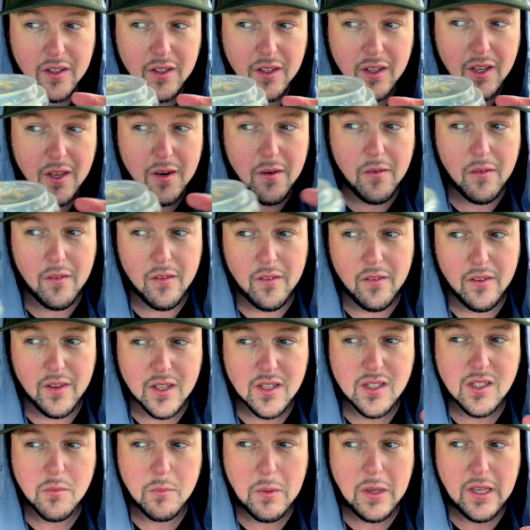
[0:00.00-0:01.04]
in
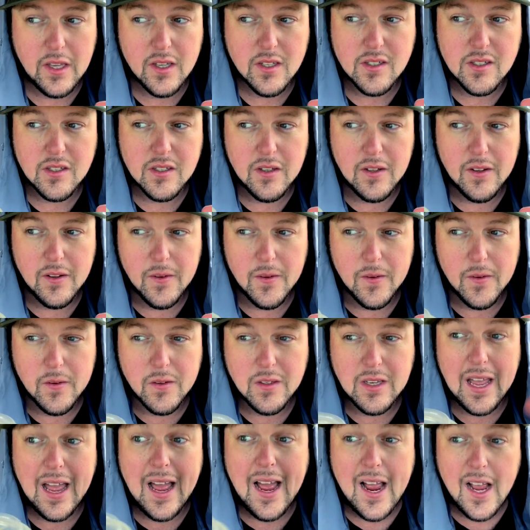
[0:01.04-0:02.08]
this space,
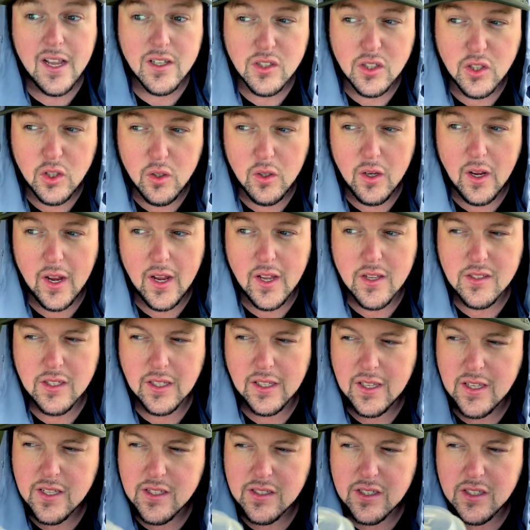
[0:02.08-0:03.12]
to ask you guys, like,
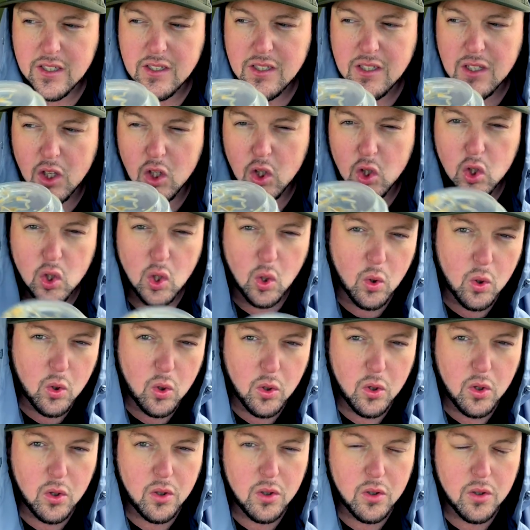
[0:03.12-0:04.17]
is this a
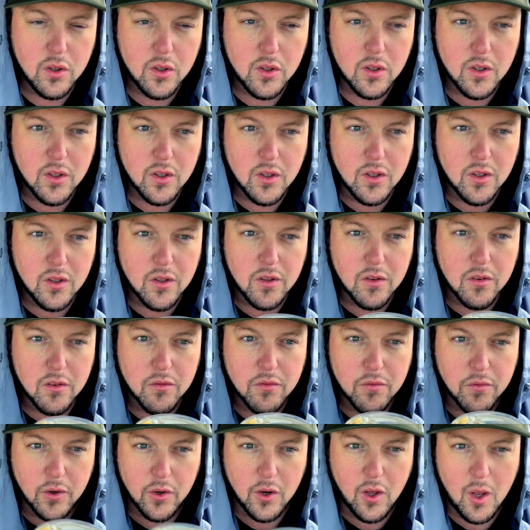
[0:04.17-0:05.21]
local
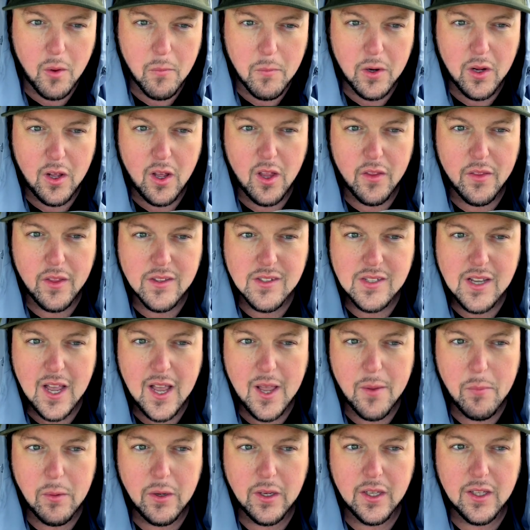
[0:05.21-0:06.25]
phenomena that's
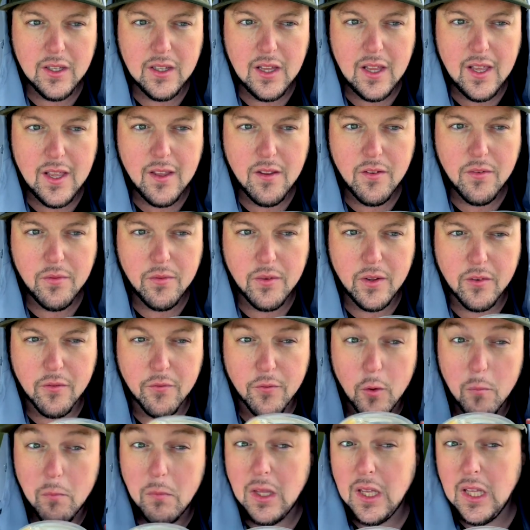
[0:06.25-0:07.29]
happening in life, like
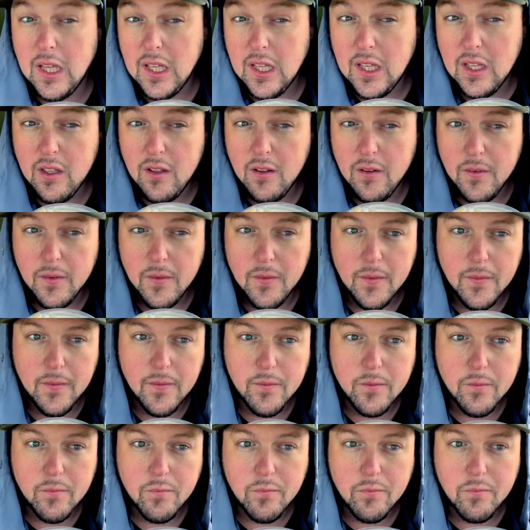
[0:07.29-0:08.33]
for me?
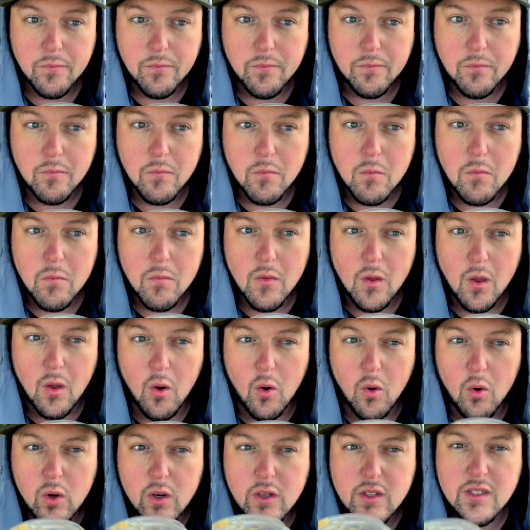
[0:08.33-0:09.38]

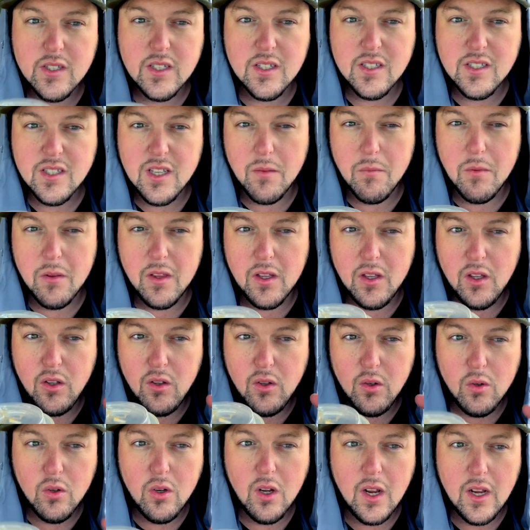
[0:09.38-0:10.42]
Or is this something that
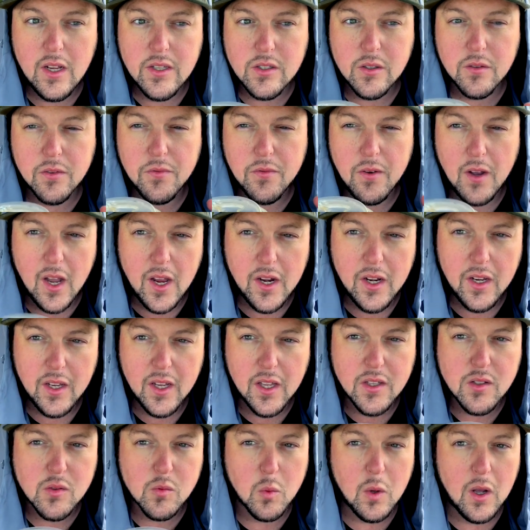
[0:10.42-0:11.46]
you guys are finding
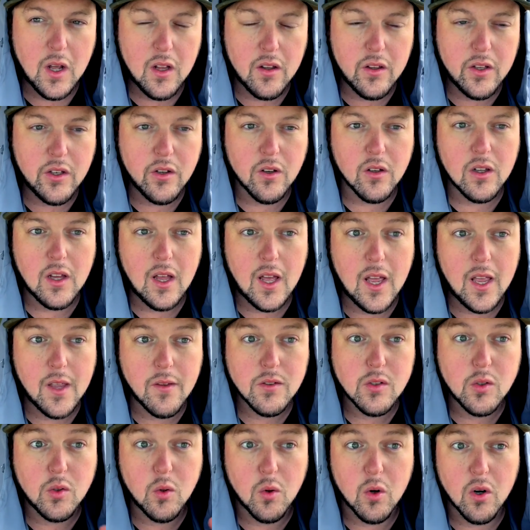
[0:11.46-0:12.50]
as well in your
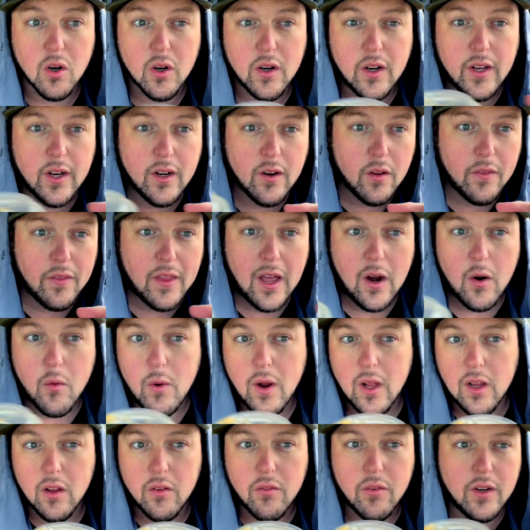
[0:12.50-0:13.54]
lives who are in that
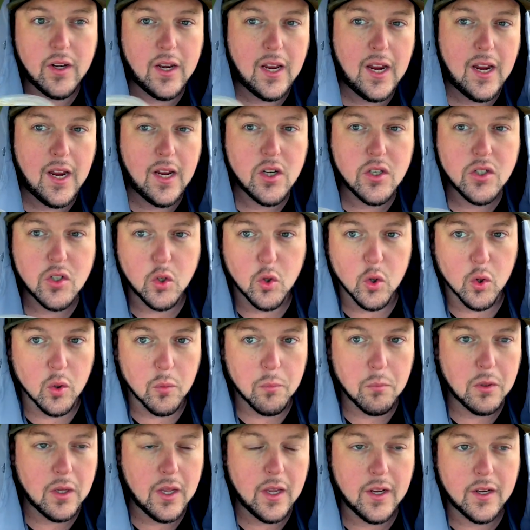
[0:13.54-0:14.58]
relevant age
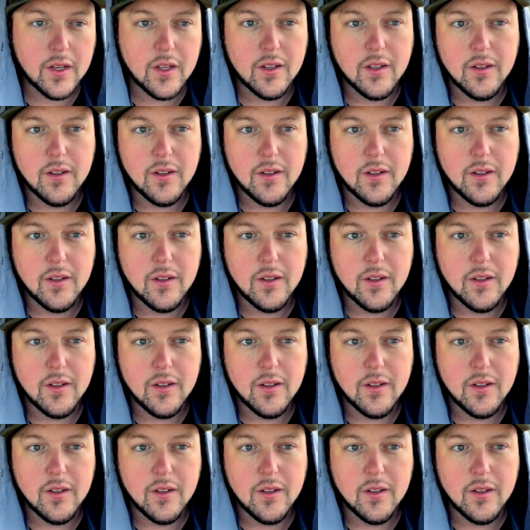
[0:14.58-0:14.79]
group? Like